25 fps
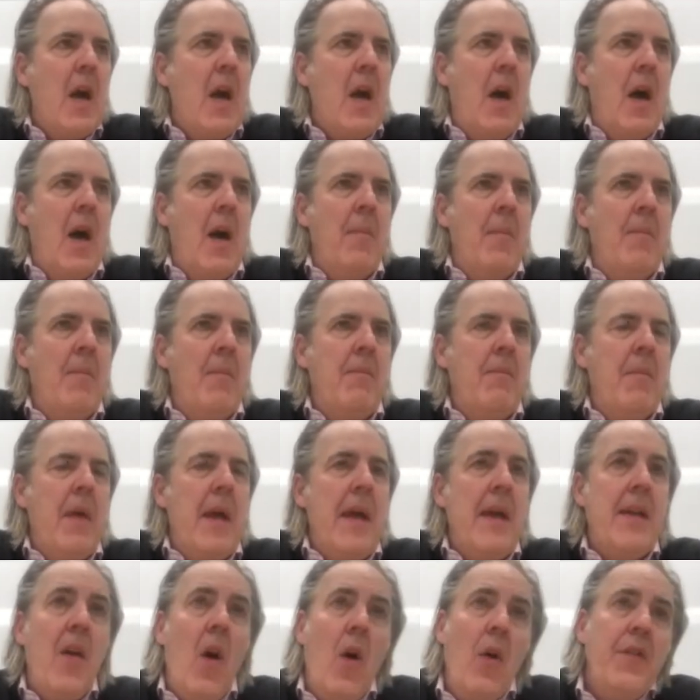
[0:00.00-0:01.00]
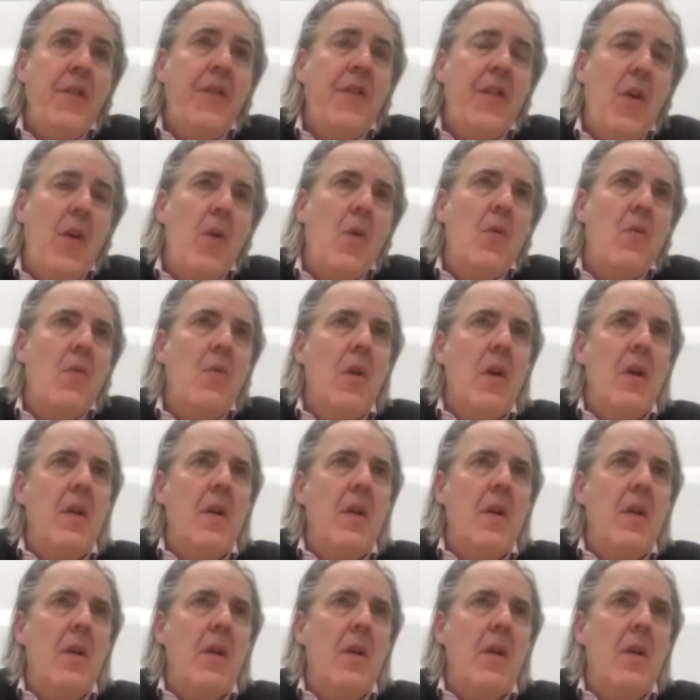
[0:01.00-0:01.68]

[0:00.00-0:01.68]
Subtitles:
And also,